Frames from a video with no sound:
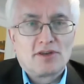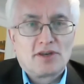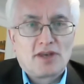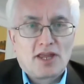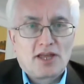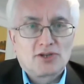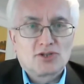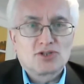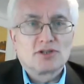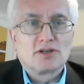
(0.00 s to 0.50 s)

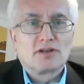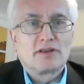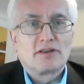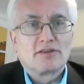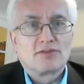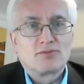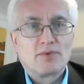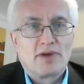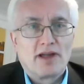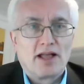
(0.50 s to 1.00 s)
international
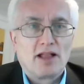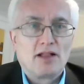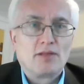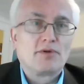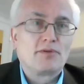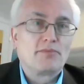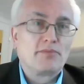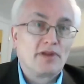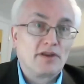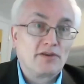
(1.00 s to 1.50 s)
as well,
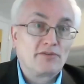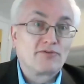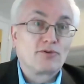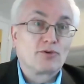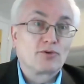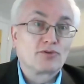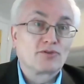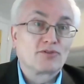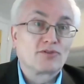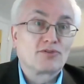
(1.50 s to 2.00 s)
but main
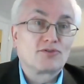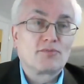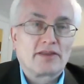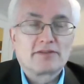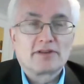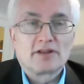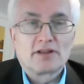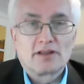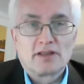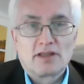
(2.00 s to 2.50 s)
focus is
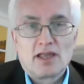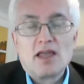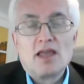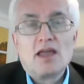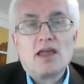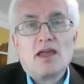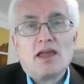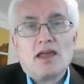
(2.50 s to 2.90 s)
domestically.